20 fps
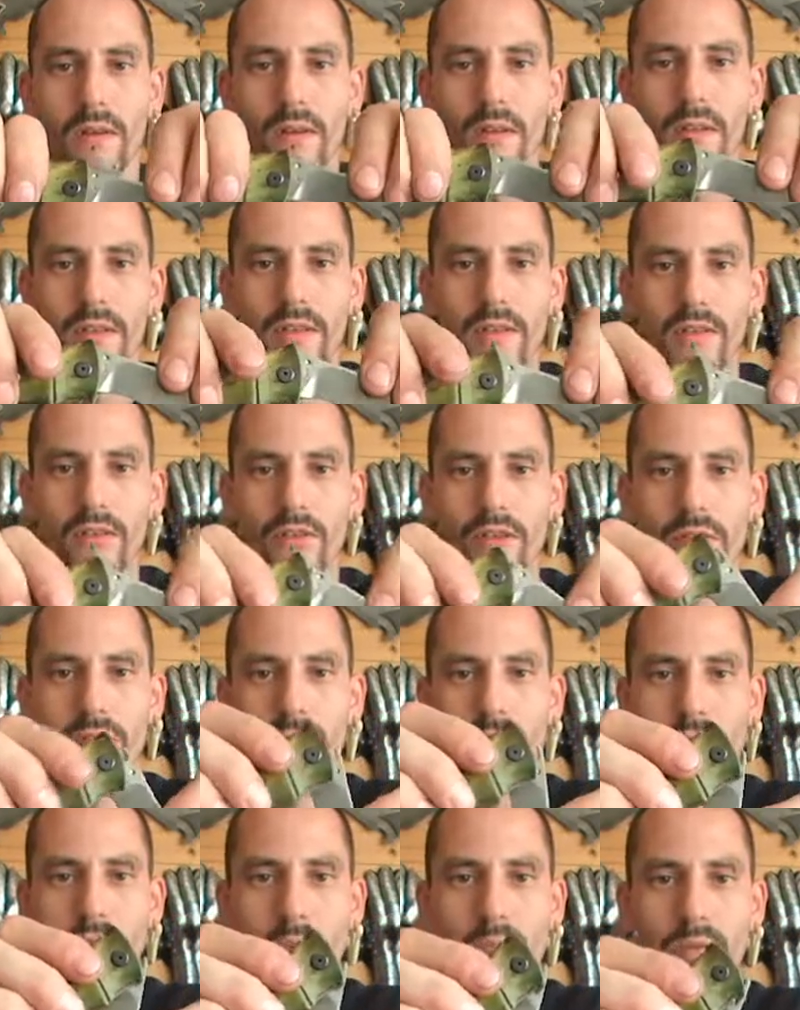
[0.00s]
It's just
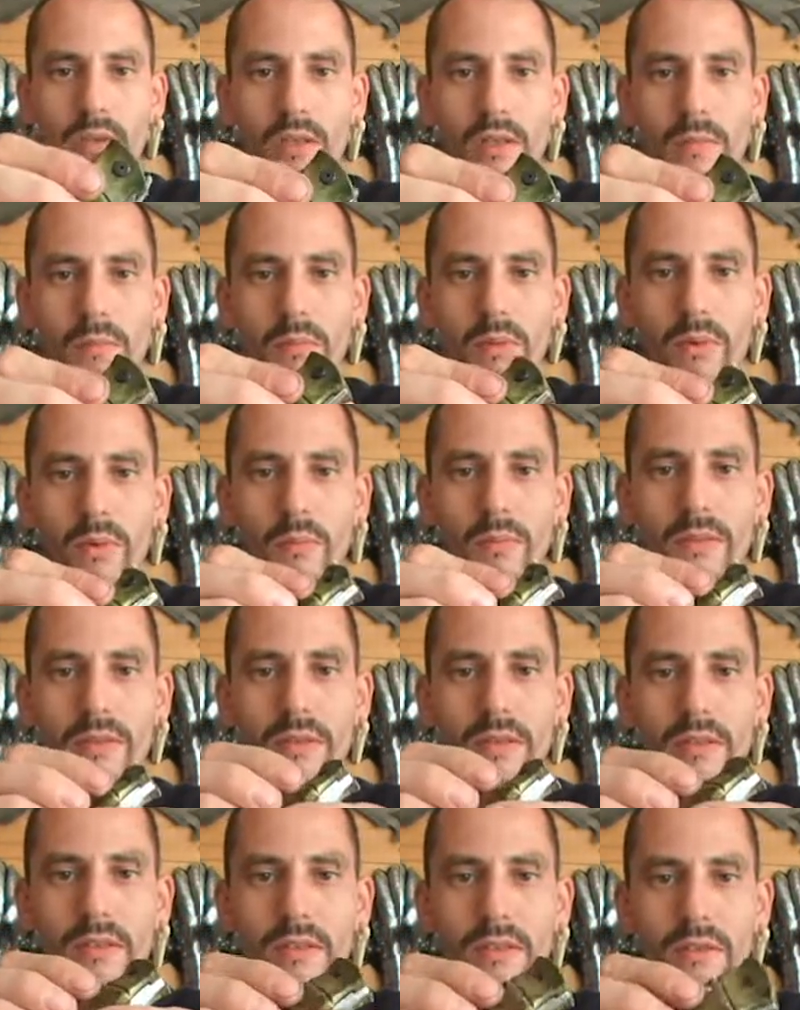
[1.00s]
for optical
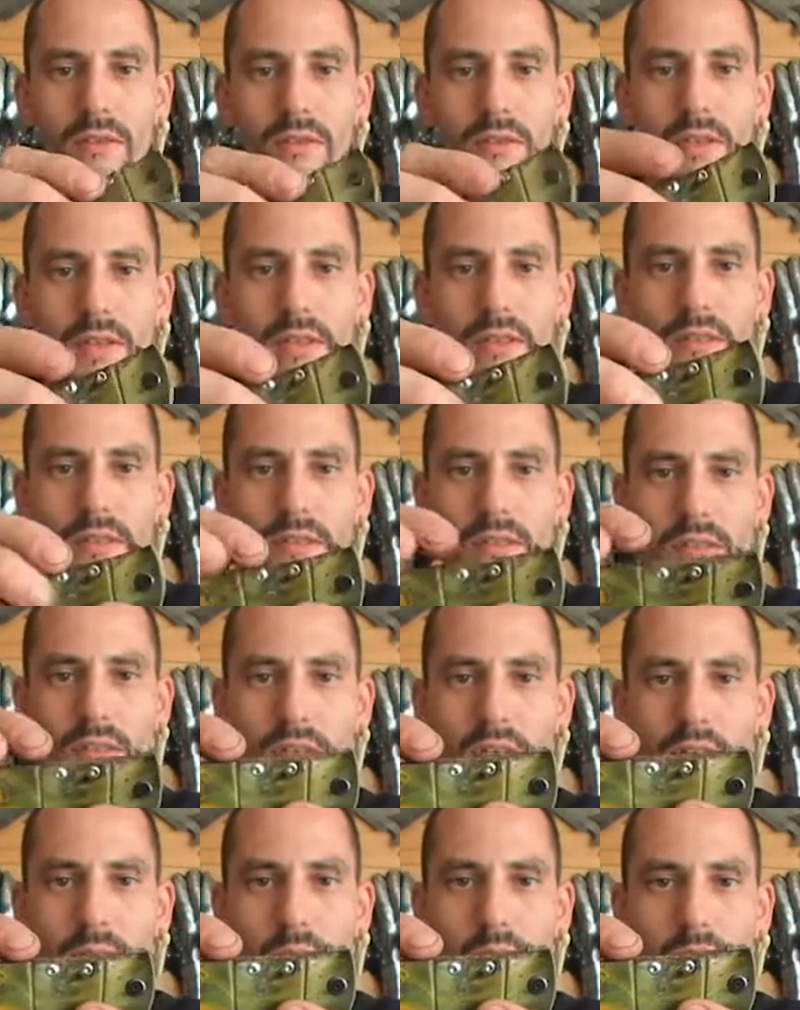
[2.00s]
purposes, so you can't see
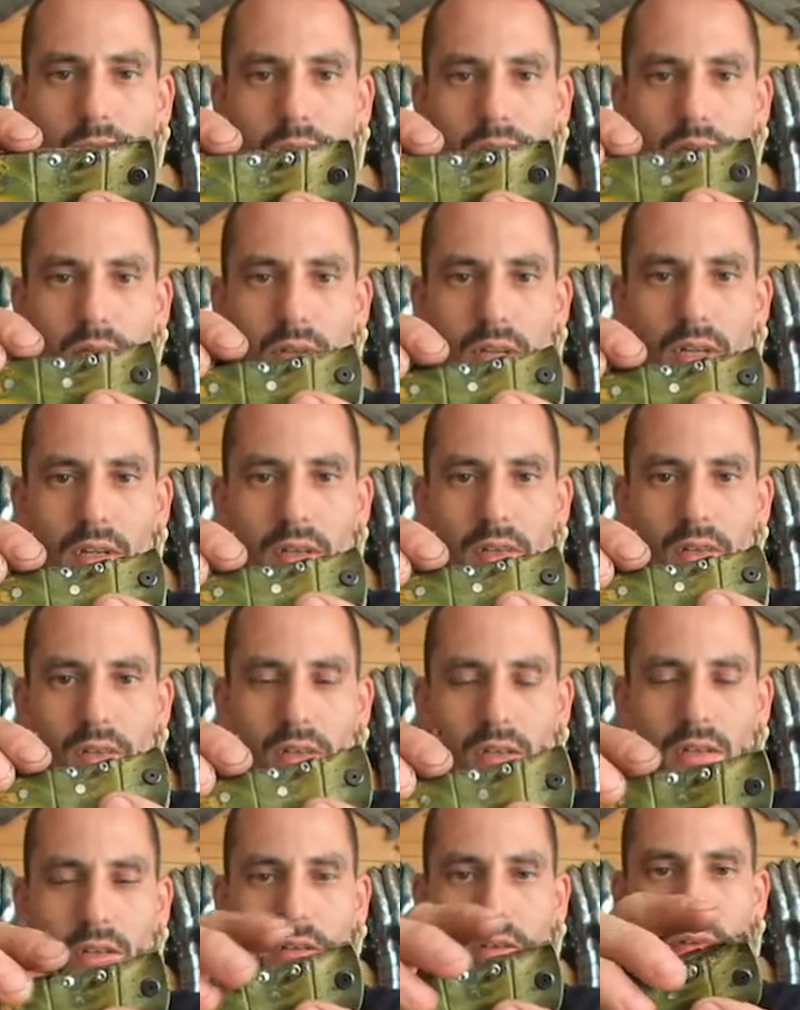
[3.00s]
any bolt or
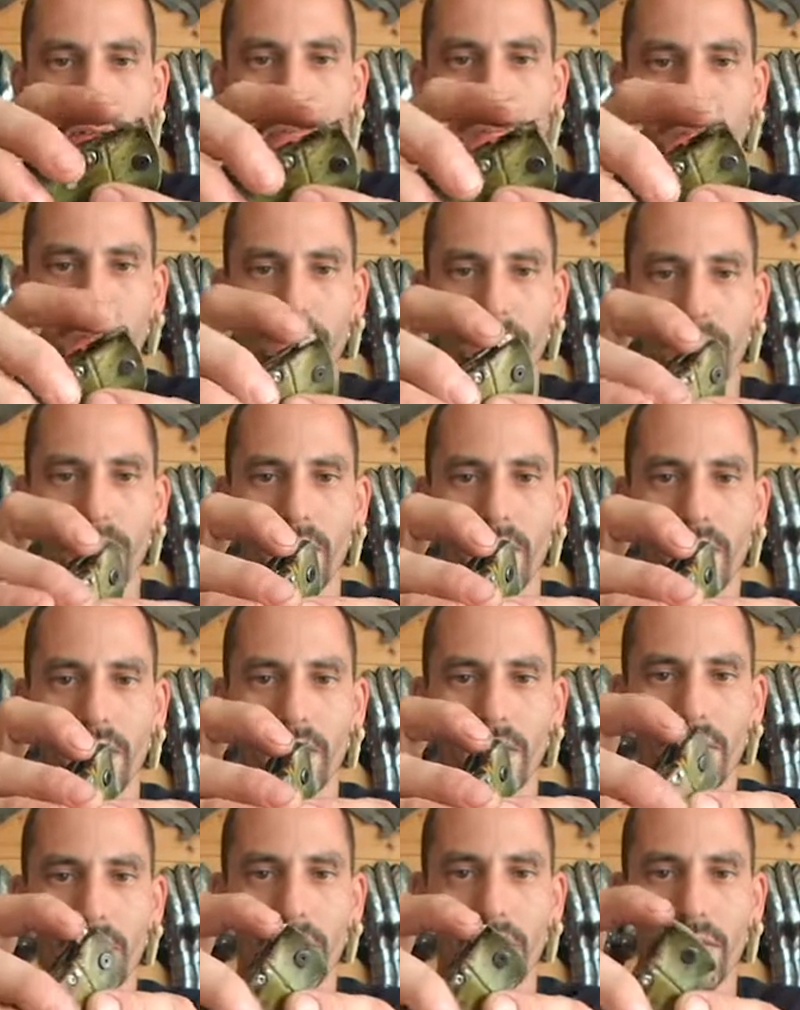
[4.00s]
anything,
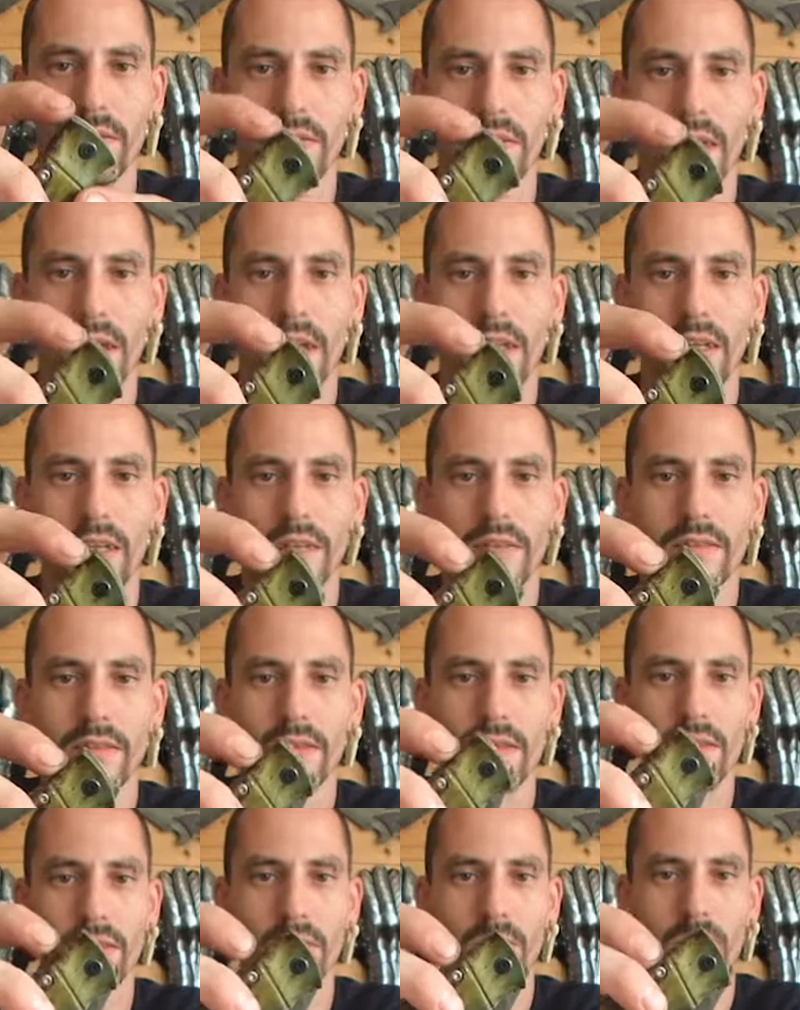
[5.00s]
and I guess
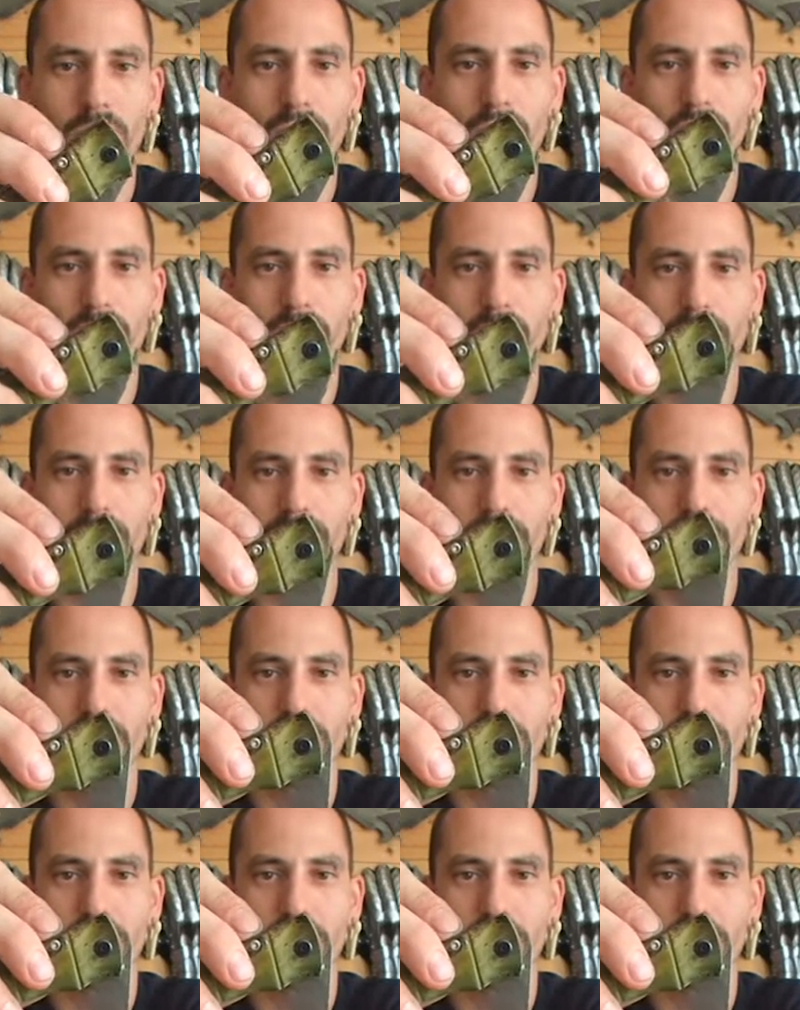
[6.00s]
it looks pretty nice.